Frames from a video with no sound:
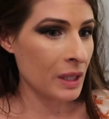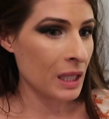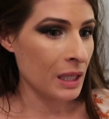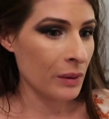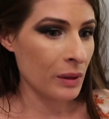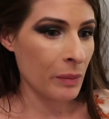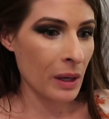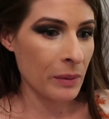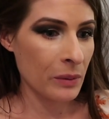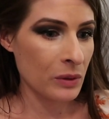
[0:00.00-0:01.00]
you know, the
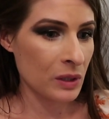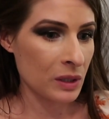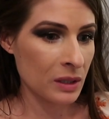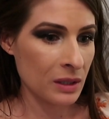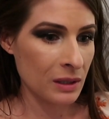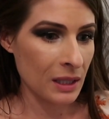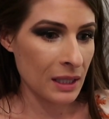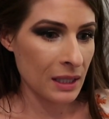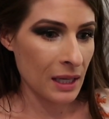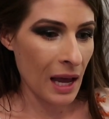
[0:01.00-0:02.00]
baby just
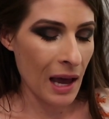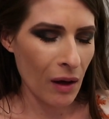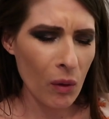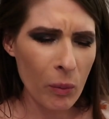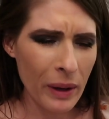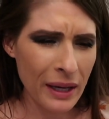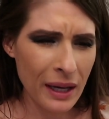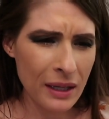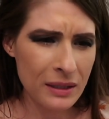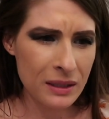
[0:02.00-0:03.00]
needed help, I
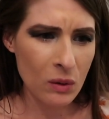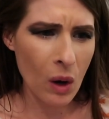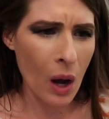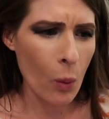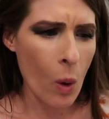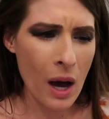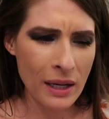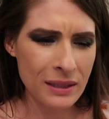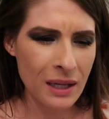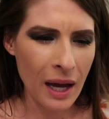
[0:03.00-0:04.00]
guess. I
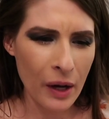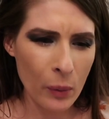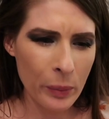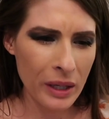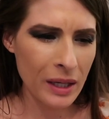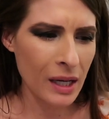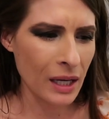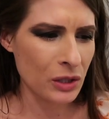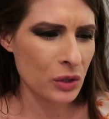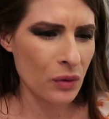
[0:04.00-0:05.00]
wanted to help it.
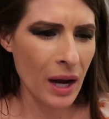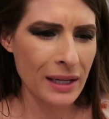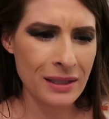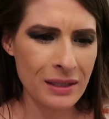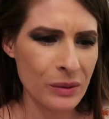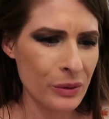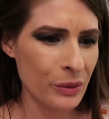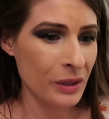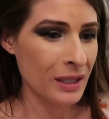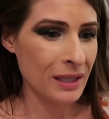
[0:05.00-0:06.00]
I tried
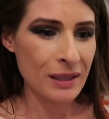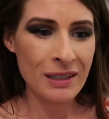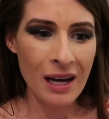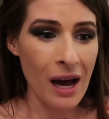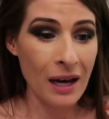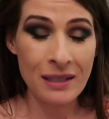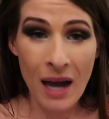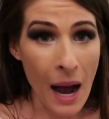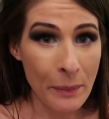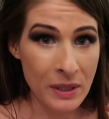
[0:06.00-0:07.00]
to
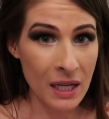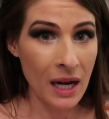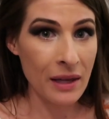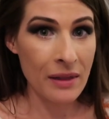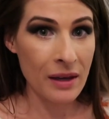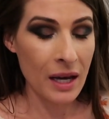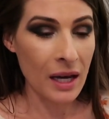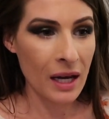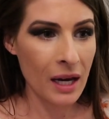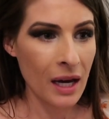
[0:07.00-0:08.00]
adopted, I
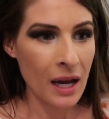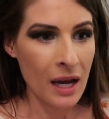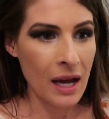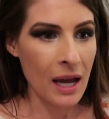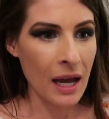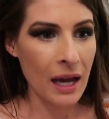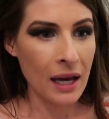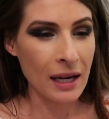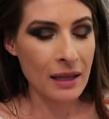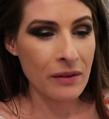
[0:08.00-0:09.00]
think.
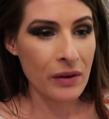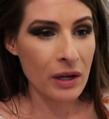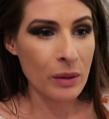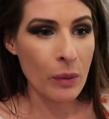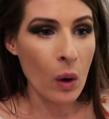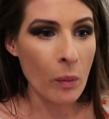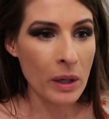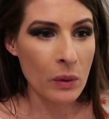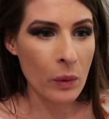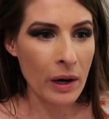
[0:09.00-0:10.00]
And at the very
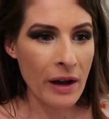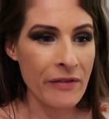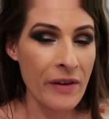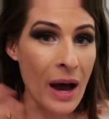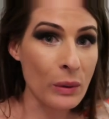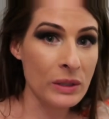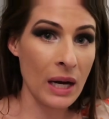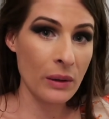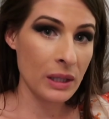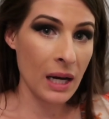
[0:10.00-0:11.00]
moment where I found
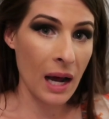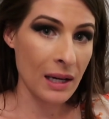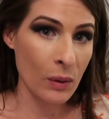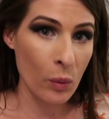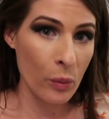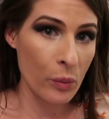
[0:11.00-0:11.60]
out that I,